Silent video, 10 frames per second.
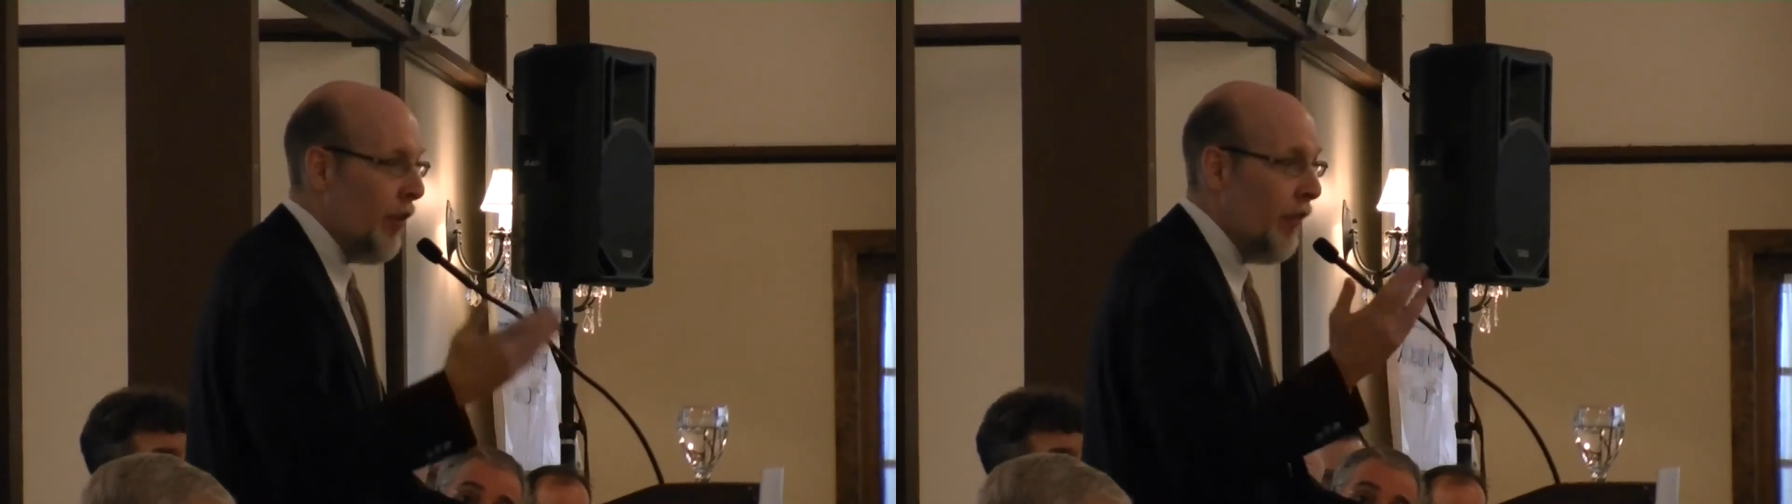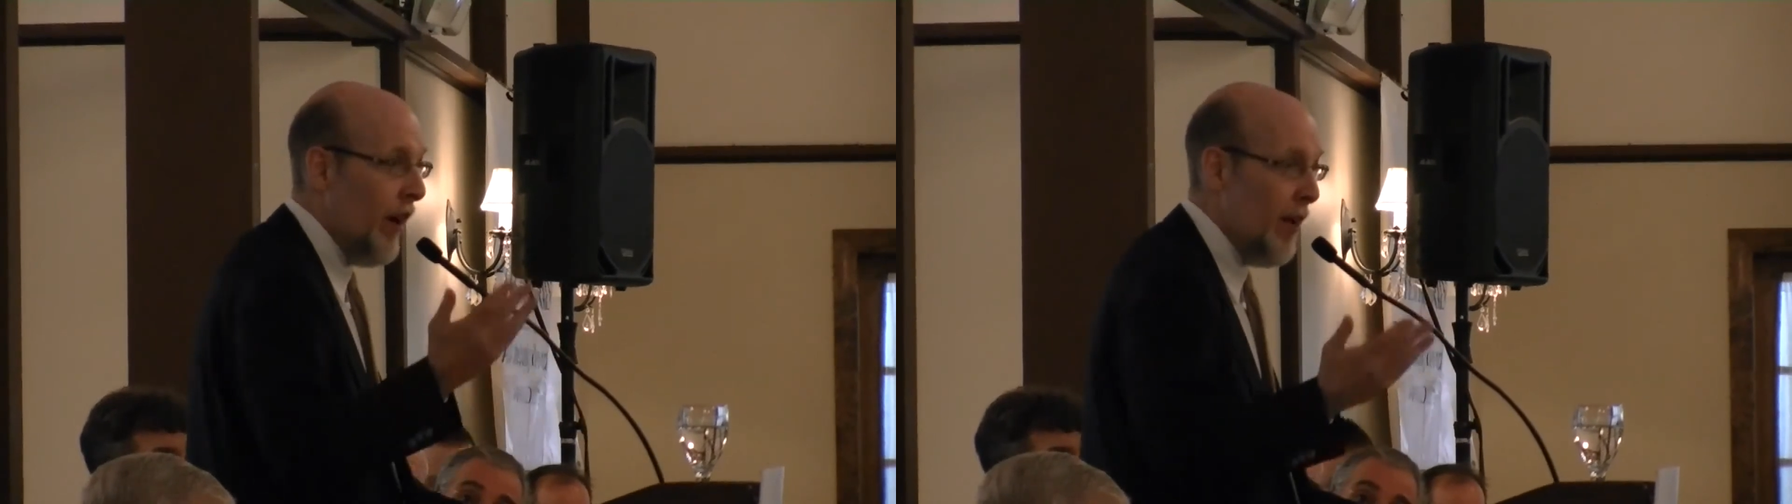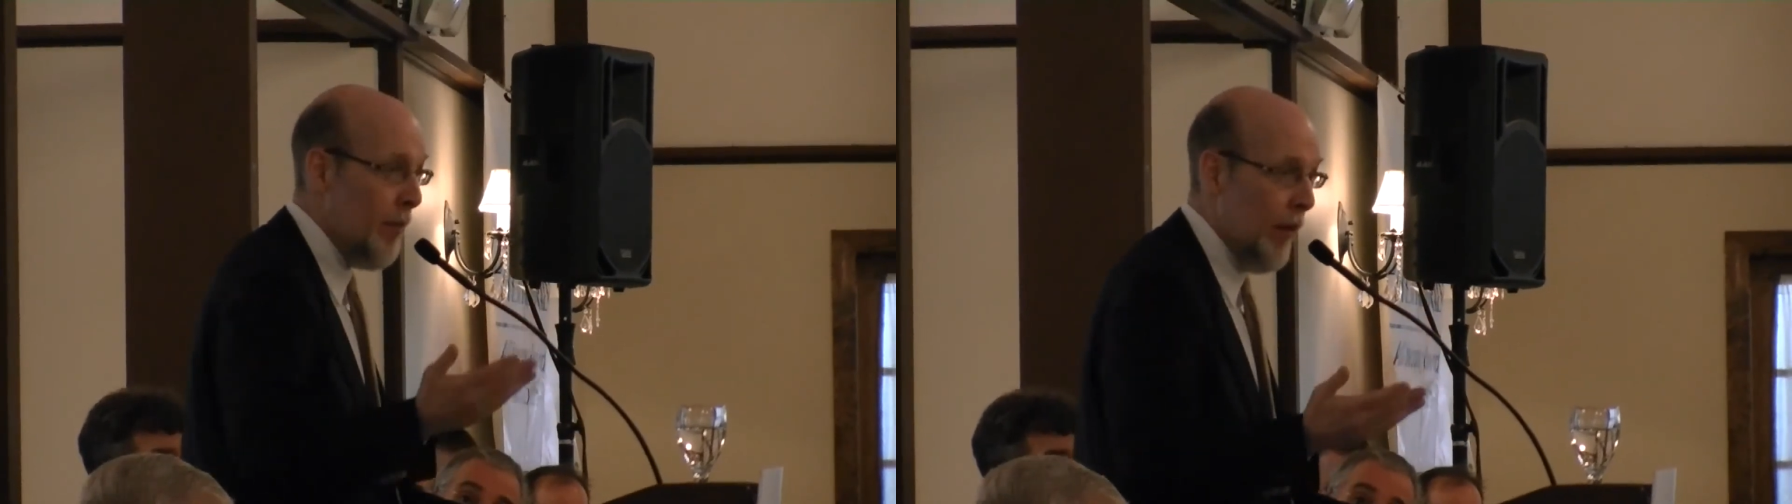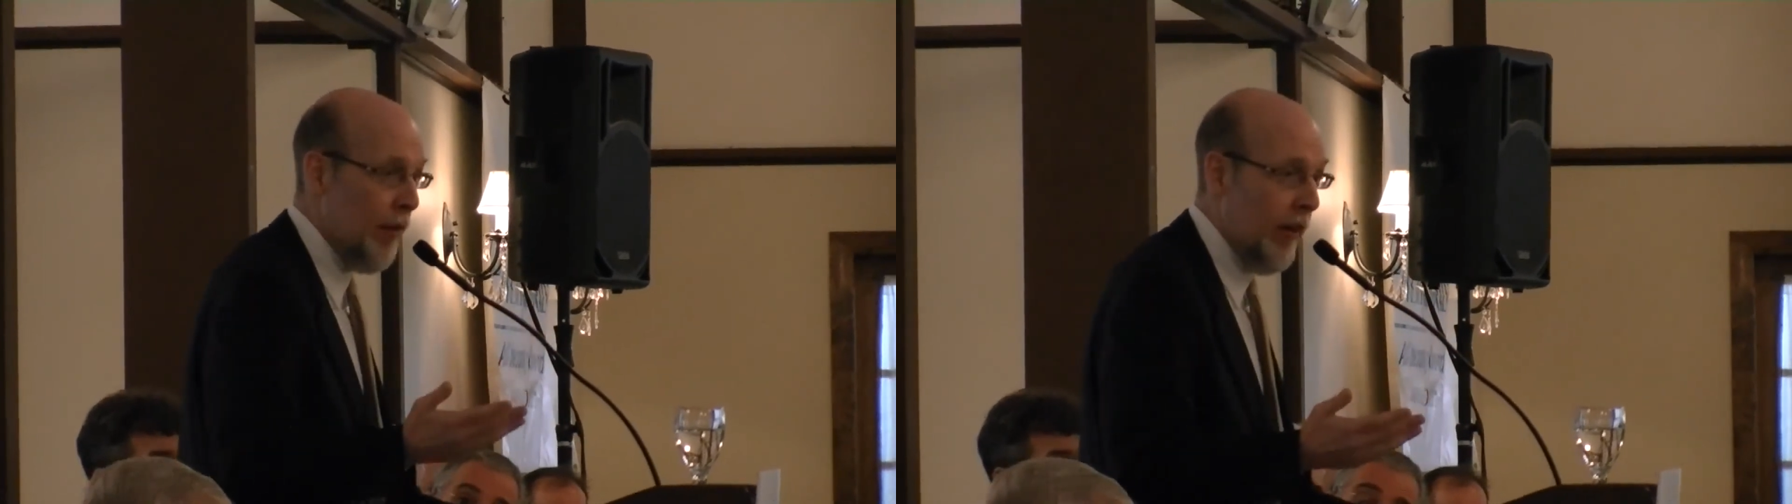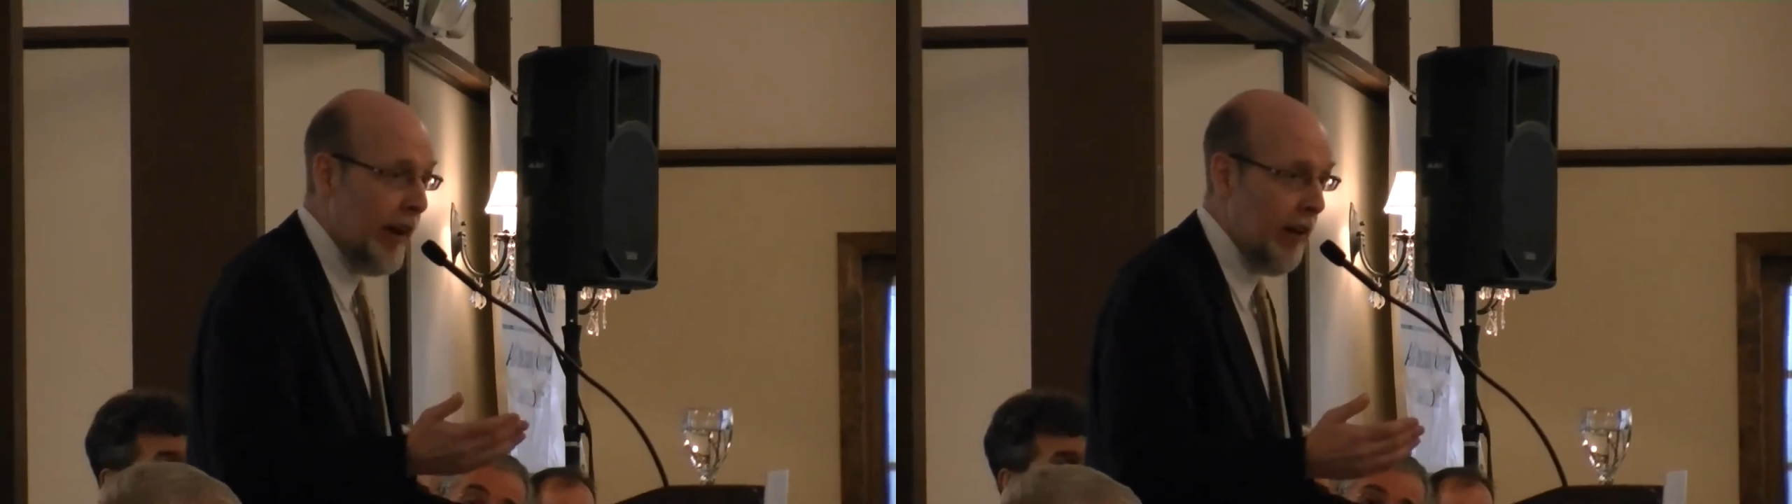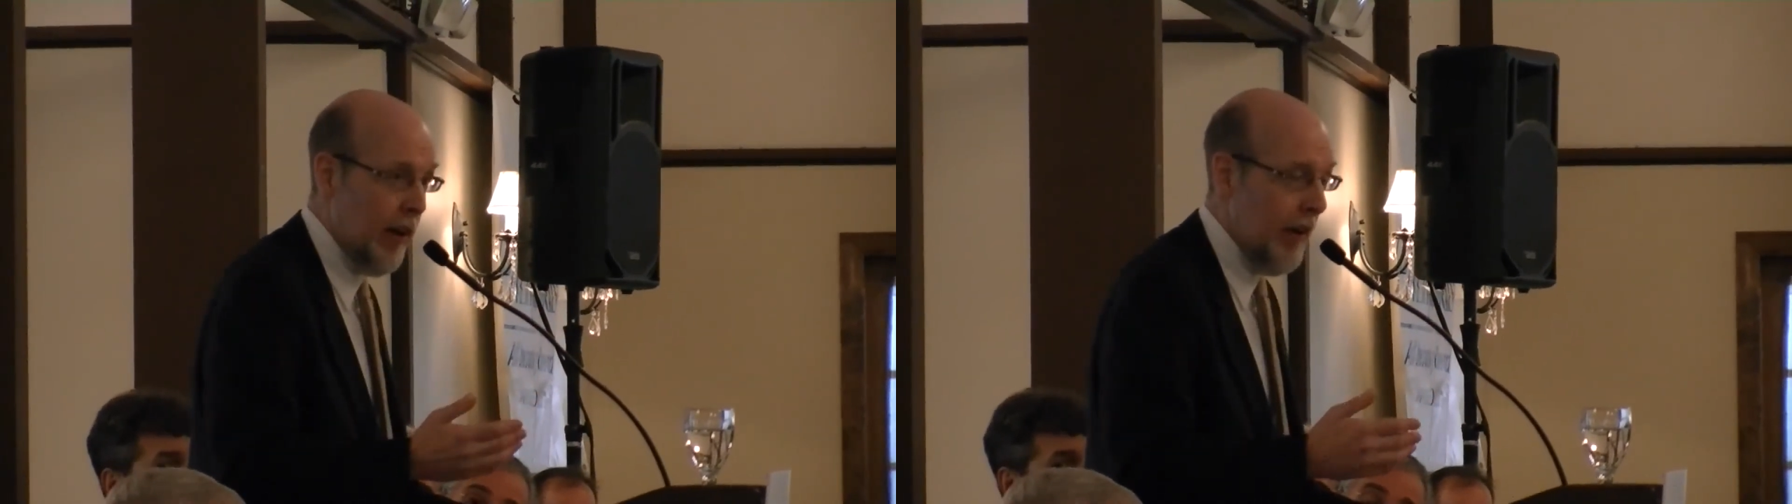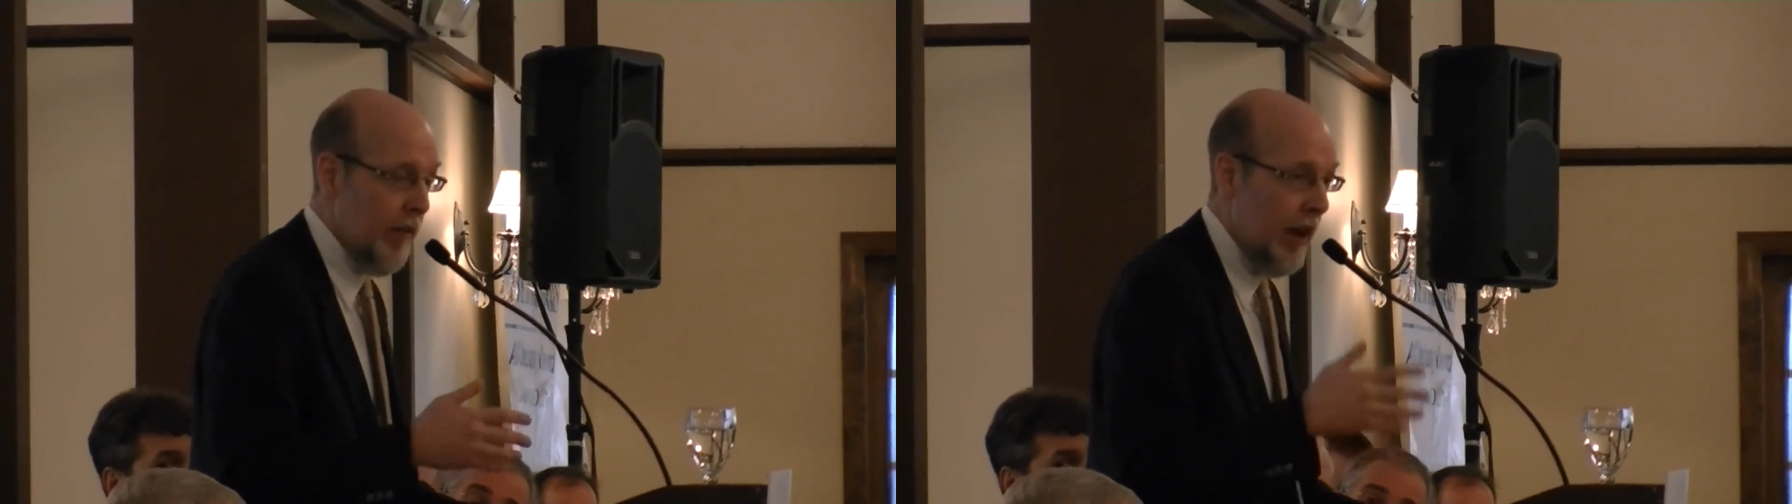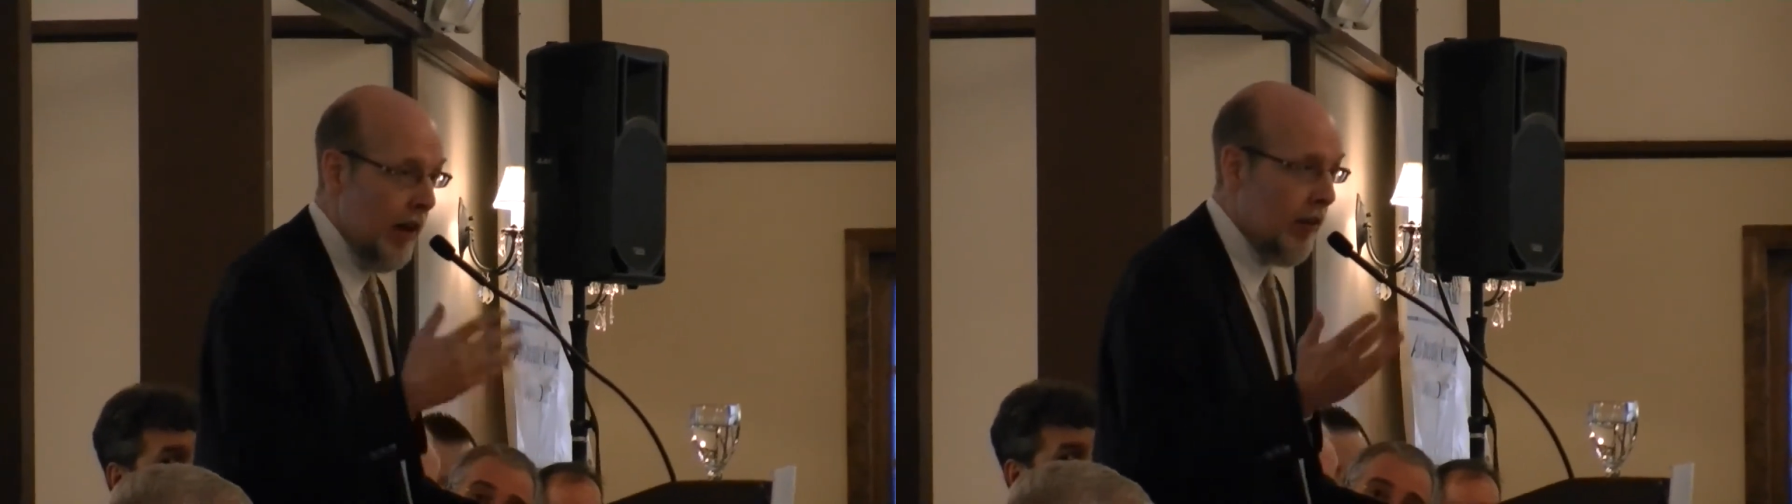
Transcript: or 5 months or any time?